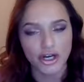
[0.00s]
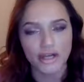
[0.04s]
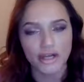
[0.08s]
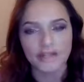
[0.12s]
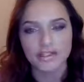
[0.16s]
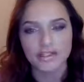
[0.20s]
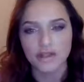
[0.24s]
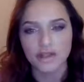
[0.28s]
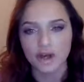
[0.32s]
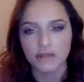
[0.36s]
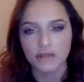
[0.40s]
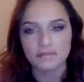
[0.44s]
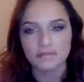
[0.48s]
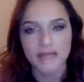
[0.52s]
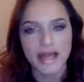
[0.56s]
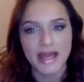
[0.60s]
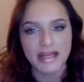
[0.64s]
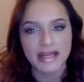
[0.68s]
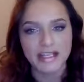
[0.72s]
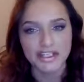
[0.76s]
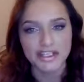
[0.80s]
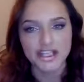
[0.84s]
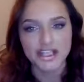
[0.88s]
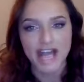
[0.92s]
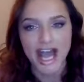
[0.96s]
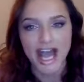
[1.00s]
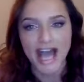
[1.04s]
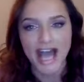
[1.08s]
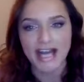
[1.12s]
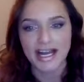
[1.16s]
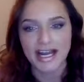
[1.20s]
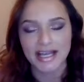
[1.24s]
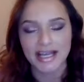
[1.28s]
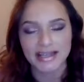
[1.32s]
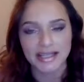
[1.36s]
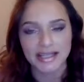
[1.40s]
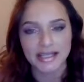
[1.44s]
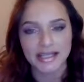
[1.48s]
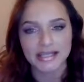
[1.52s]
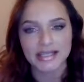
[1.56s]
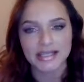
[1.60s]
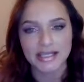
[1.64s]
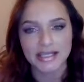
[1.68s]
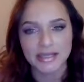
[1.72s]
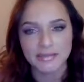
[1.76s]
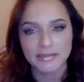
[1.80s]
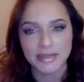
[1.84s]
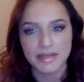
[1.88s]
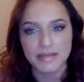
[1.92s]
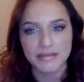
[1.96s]
It's called ManyChat. I think it's
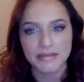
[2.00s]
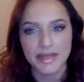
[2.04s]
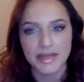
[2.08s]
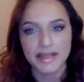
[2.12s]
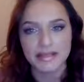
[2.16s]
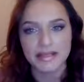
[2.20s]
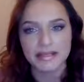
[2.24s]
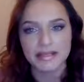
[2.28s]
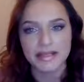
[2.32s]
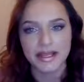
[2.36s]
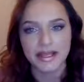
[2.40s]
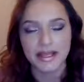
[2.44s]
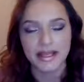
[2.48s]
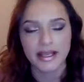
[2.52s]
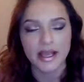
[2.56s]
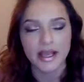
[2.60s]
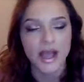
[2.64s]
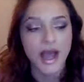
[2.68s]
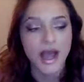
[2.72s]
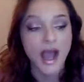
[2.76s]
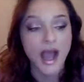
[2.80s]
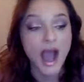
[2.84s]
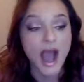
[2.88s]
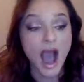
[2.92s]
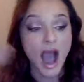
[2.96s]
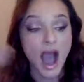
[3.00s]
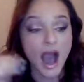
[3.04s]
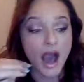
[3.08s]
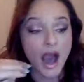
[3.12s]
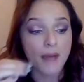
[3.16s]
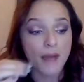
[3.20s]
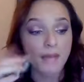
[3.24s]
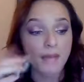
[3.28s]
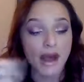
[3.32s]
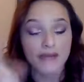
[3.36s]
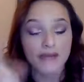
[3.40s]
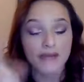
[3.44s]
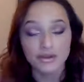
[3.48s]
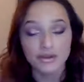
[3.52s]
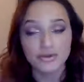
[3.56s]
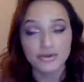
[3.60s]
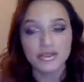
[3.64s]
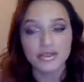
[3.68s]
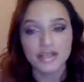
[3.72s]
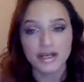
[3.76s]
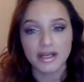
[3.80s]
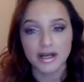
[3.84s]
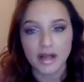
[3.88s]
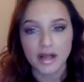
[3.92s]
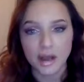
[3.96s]
going to be amazing. I've
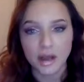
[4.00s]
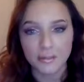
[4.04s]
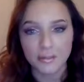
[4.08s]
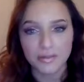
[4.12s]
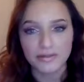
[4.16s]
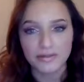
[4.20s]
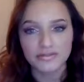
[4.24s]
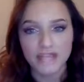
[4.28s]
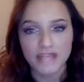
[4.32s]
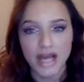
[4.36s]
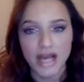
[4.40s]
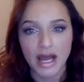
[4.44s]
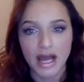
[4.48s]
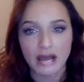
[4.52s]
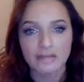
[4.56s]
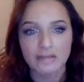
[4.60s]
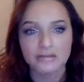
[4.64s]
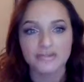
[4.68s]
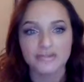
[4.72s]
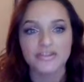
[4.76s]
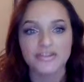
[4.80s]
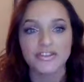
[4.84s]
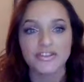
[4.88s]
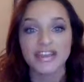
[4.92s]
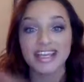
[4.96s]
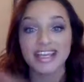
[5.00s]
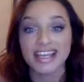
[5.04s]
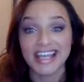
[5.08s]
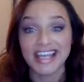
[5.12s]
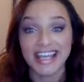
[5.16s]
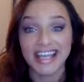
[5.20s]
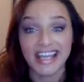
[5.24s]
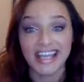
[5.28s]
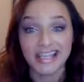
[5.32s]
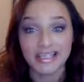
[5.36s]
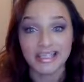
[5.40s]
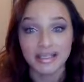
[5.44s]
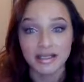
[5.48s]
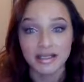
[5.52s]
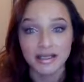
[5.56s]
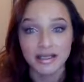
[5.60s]
used it a couple of times for the kit.